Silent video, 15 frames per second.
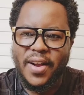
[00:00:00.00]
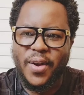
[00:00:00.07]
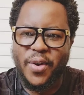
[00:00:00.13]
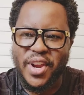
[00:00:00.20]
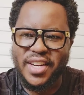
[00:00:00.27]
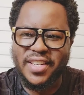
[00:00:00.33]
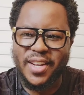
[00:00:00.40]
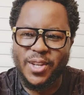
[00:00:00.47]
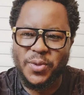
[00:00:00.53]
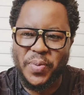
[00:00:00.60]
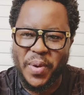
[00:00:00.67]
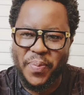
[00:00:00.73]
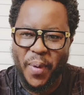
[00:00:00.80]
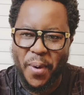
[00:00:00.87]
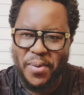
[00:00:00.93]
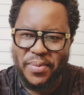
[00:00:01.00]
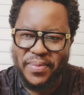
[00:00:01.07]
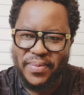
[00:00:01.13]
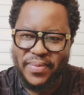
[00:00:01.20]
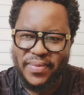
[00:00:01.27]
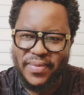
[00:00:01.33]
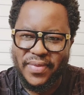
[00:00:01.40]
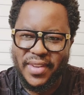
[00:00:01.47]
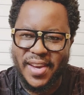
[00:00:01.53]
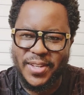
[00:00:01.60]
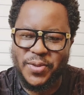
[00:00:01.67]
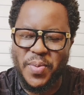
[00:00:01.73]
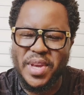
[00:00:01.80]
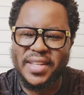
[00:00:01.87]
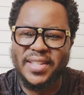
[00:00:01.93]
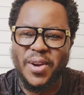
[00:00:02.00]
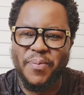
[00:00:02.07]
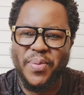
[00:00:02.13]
Greetings, people. It's Mr.